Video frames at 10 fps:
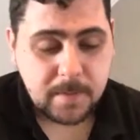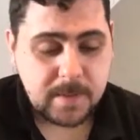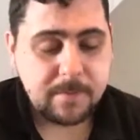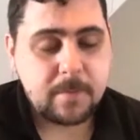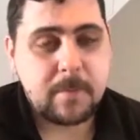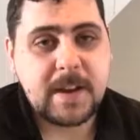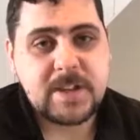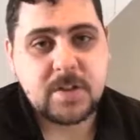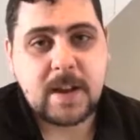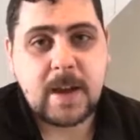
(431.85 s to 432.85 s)
the
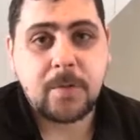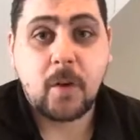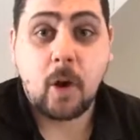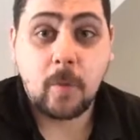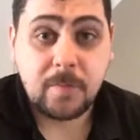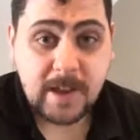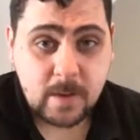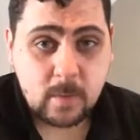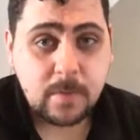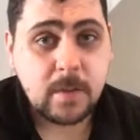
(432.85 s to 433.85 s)
information on how to opt
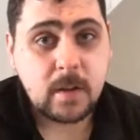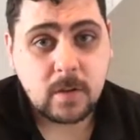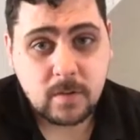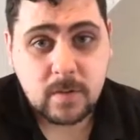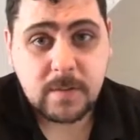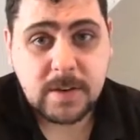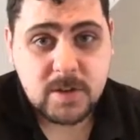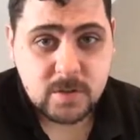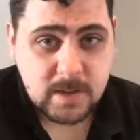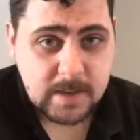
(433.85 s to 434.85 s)
out of the use of each
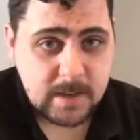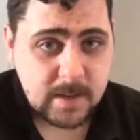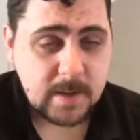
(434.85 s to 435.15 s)
cookie.